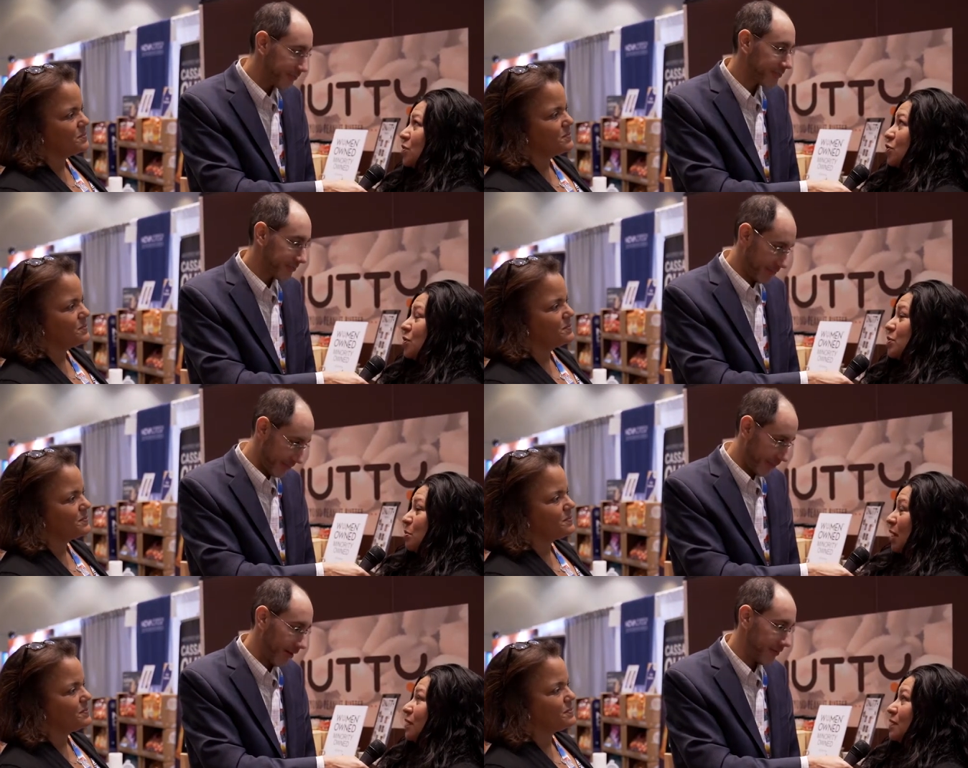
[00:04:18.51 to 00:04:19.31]
Speaker 1: So she was
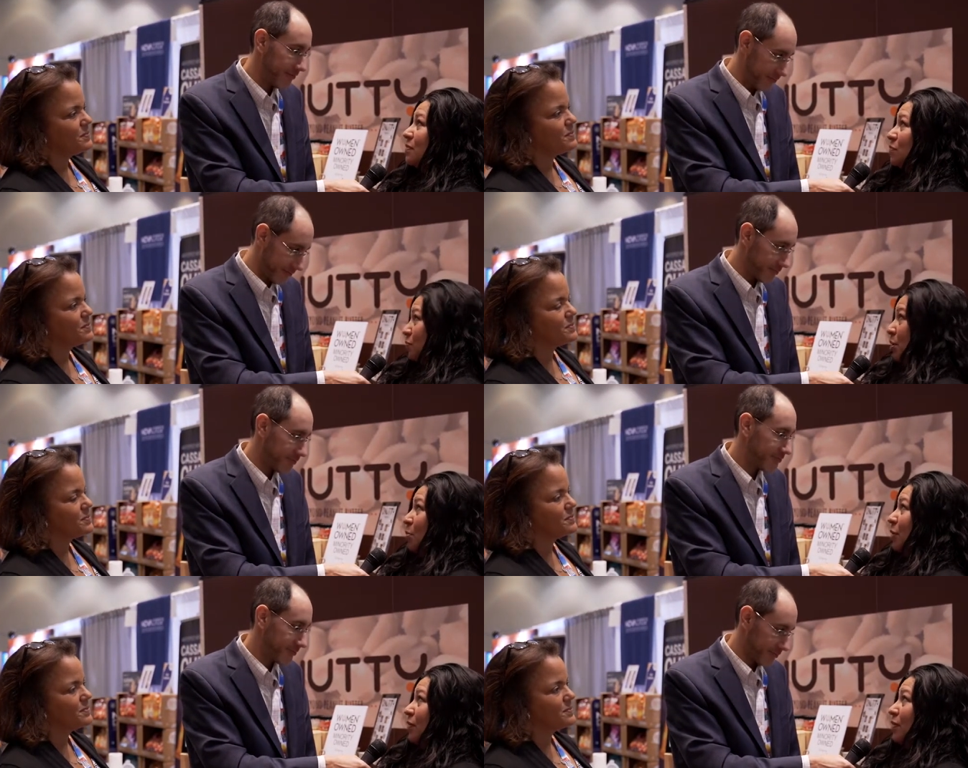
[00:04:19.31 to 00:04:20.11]
making peanut
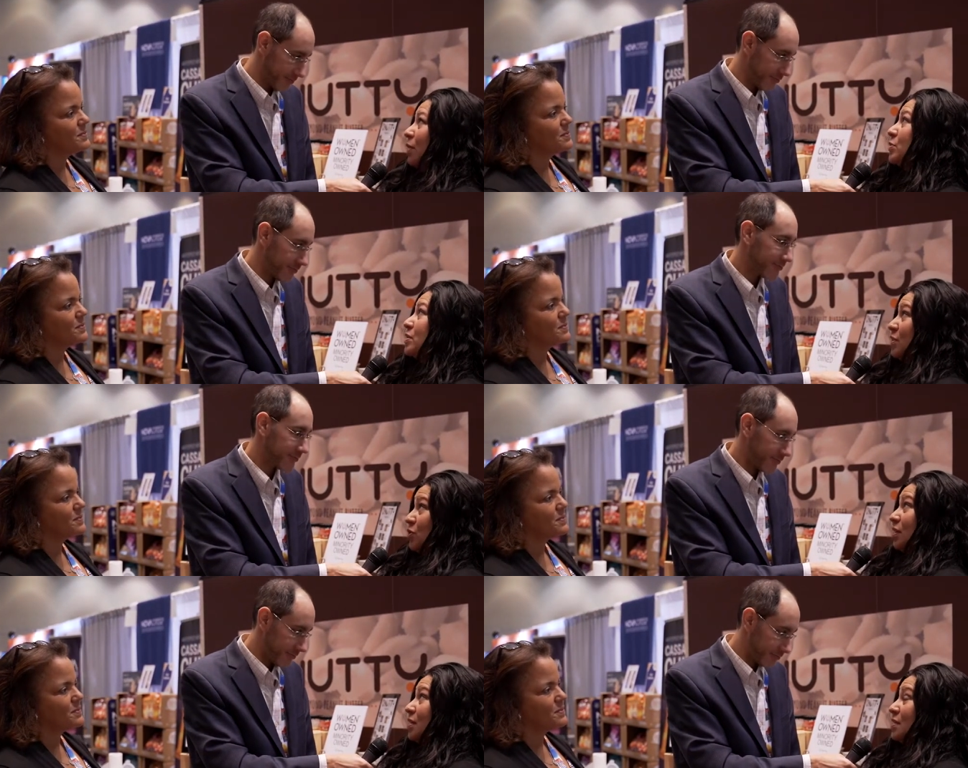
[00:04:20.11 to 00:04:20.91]
butter and I was
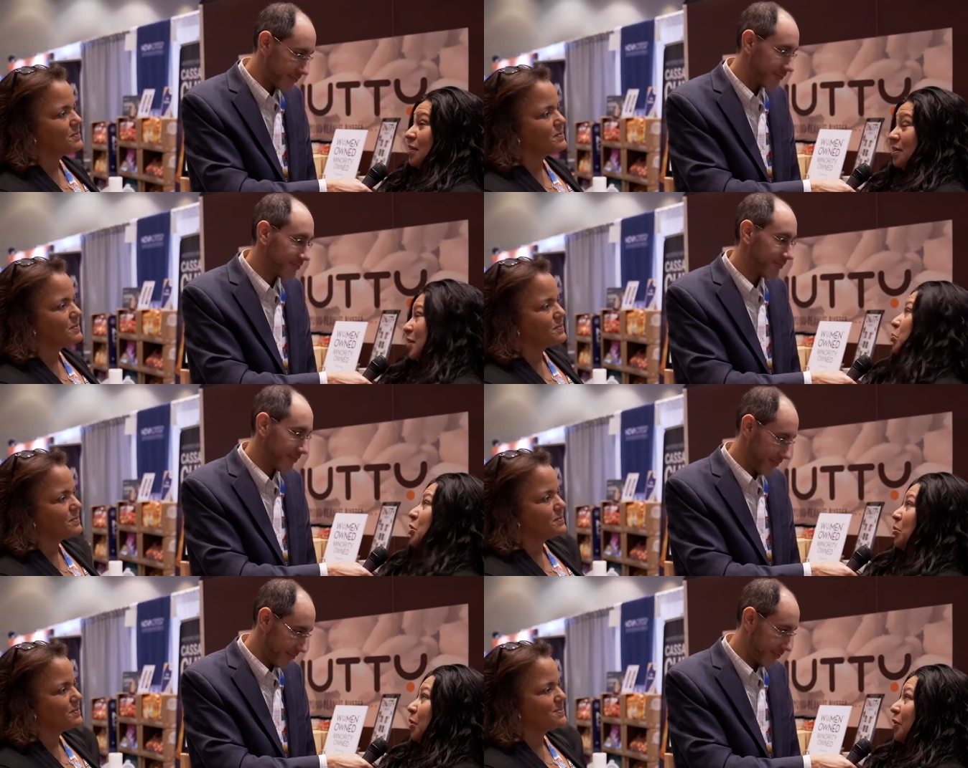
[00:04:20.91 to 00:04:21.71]
teaching kids how to sell
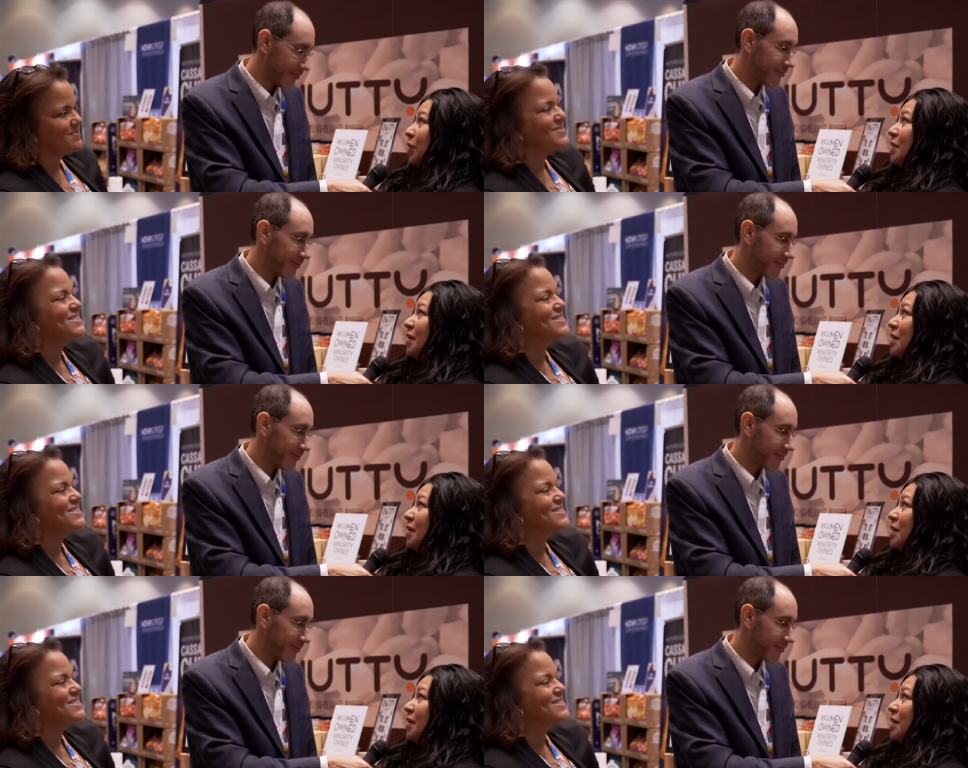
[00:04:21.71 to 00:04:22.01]
peanut butter.